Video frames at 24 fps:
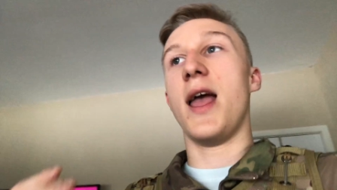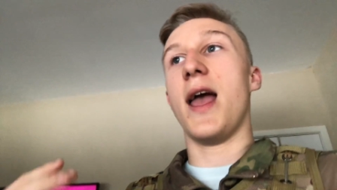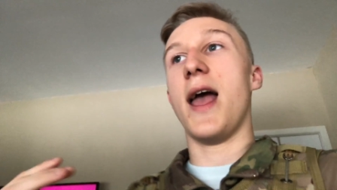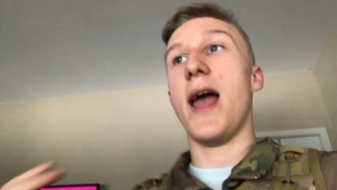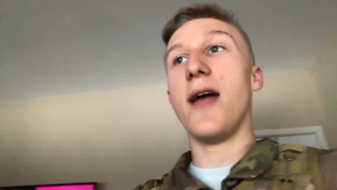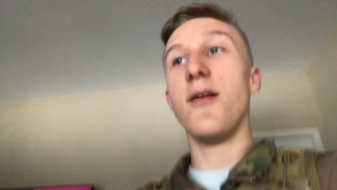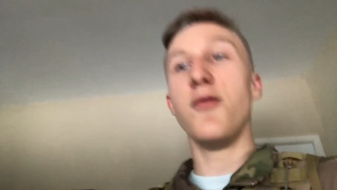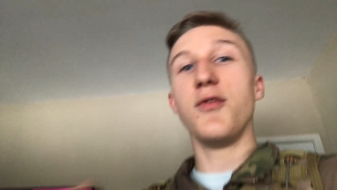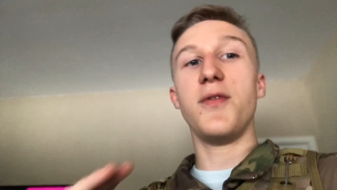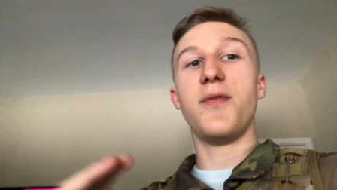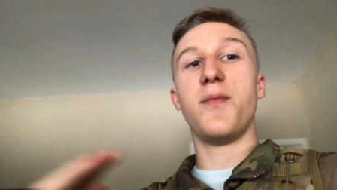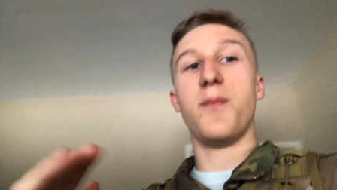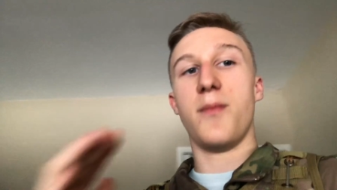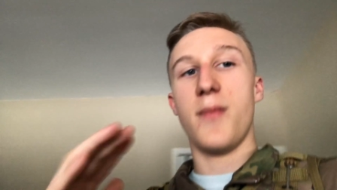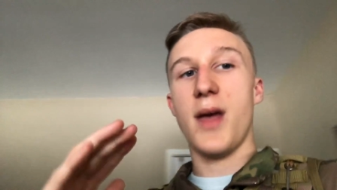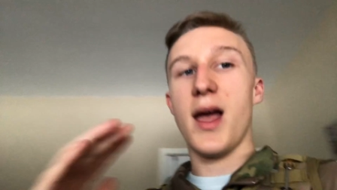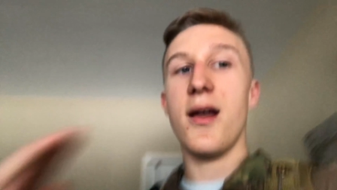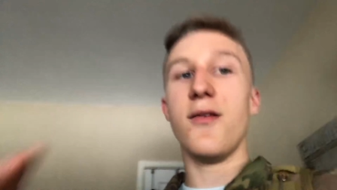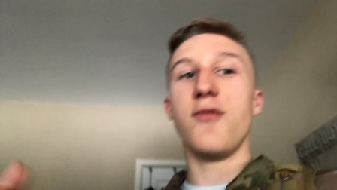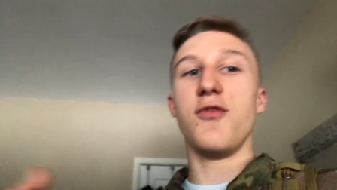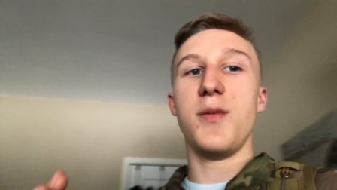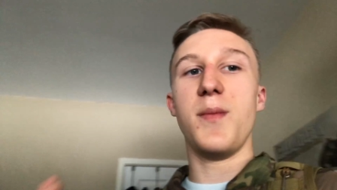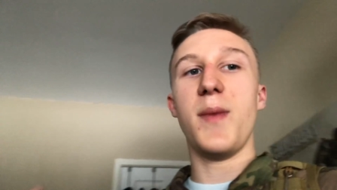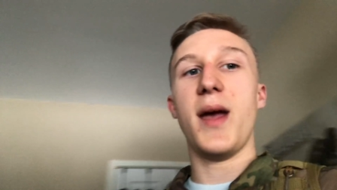
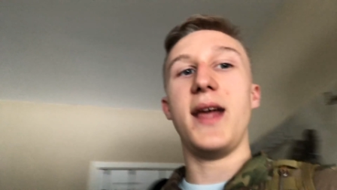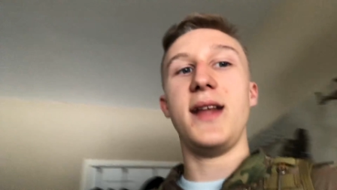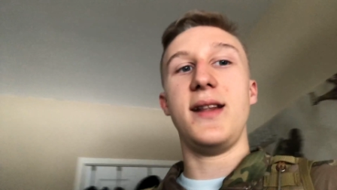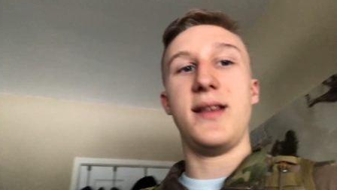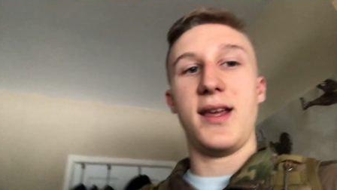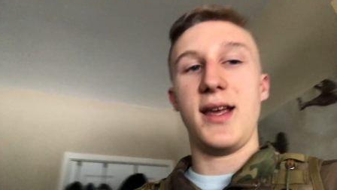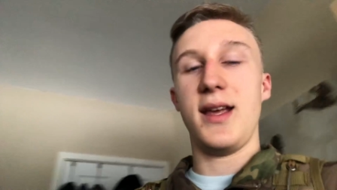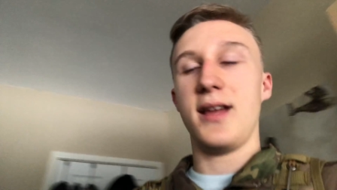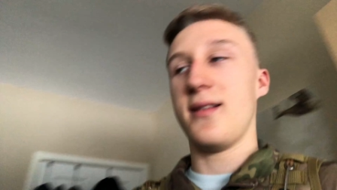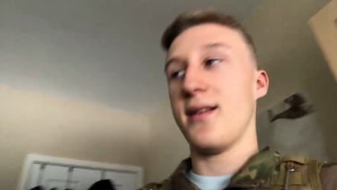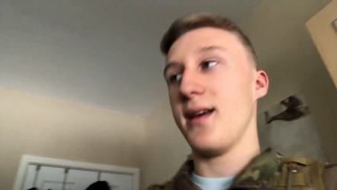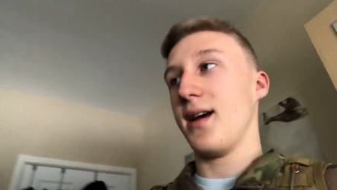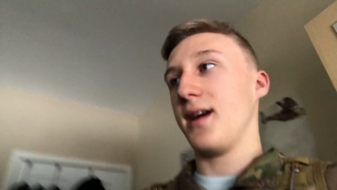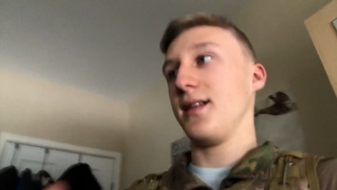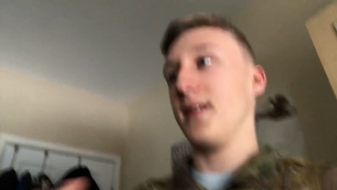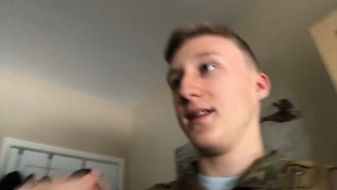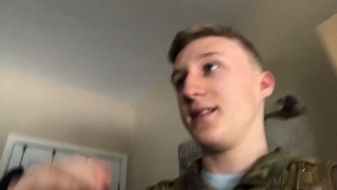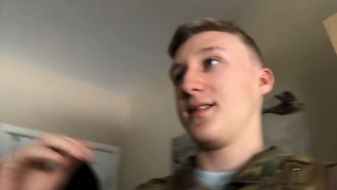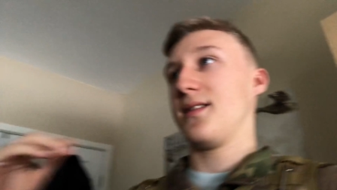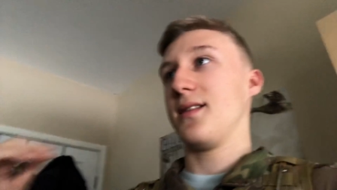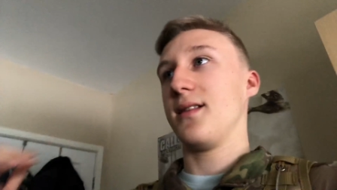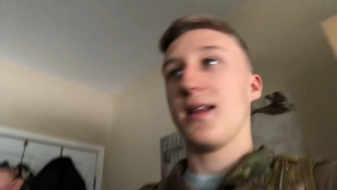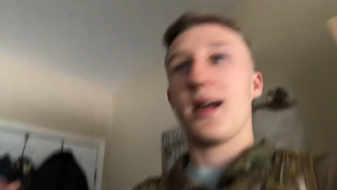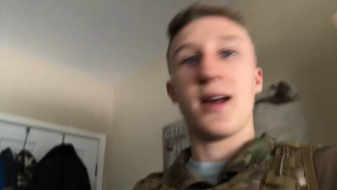Every main detail
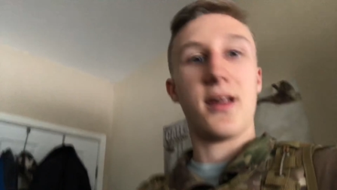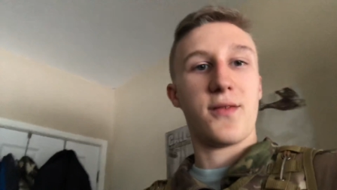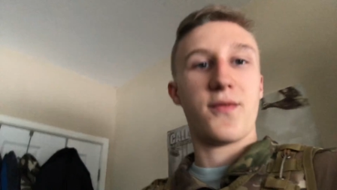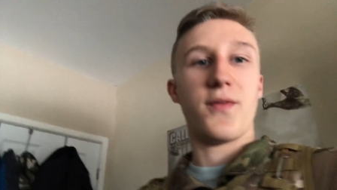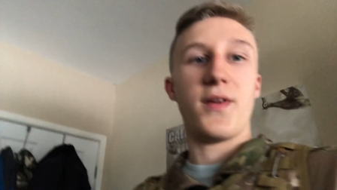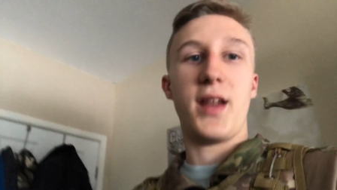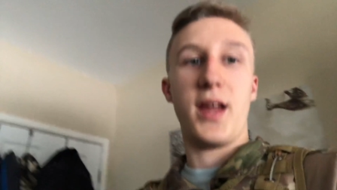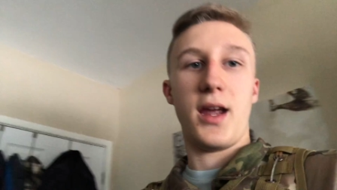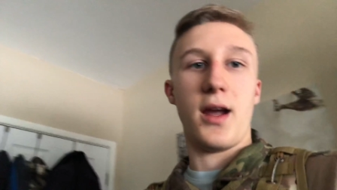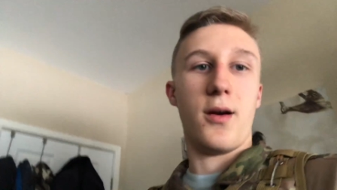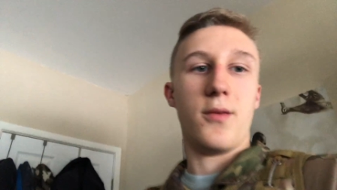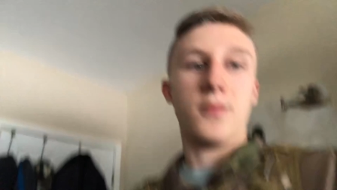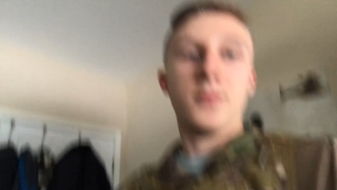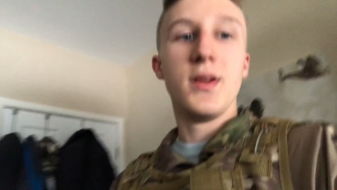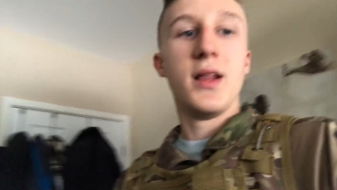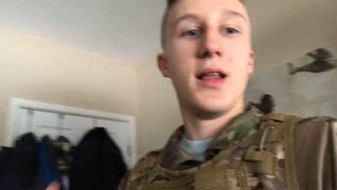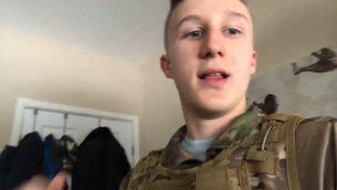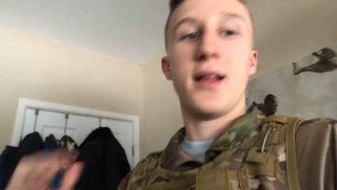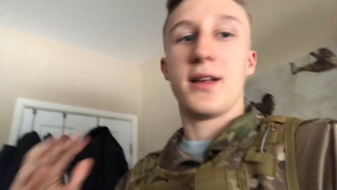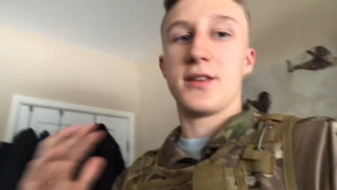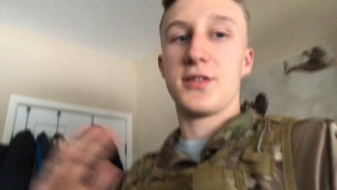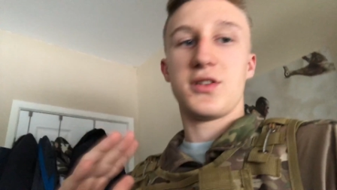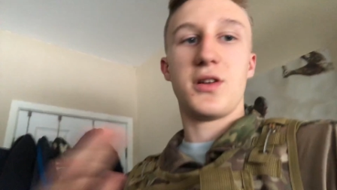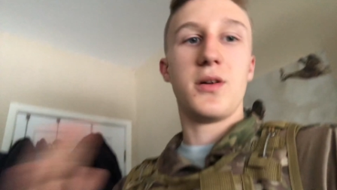is in last video.
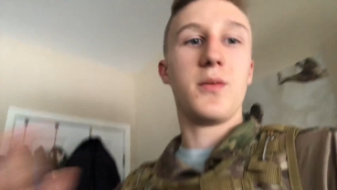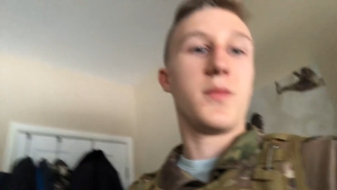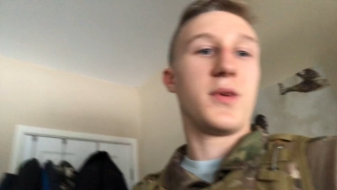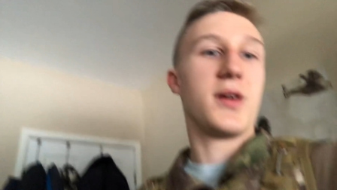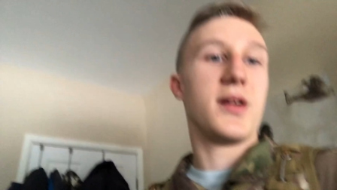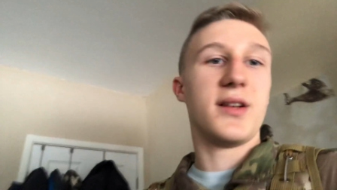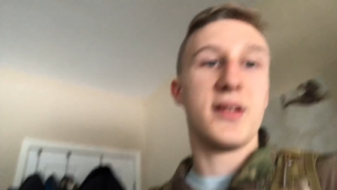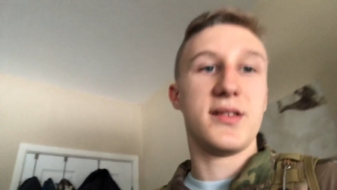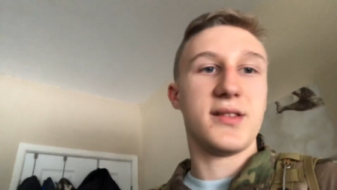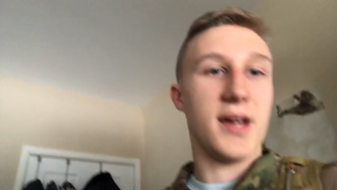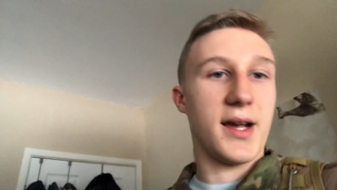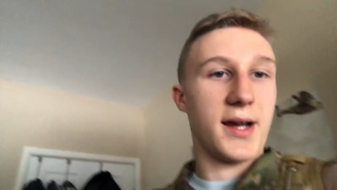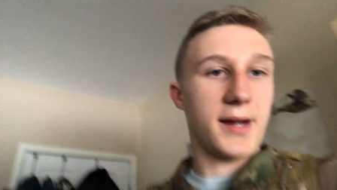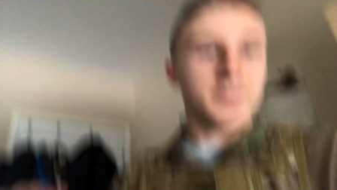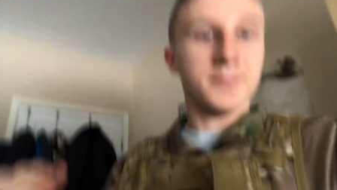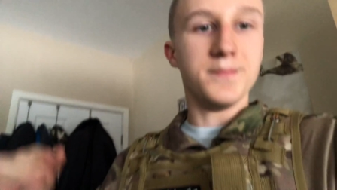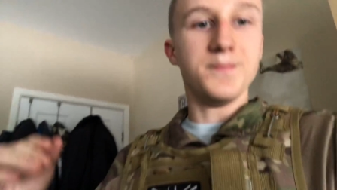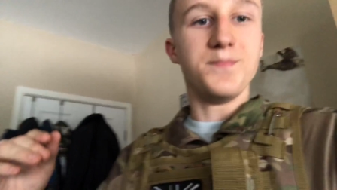That's all I'm going to say.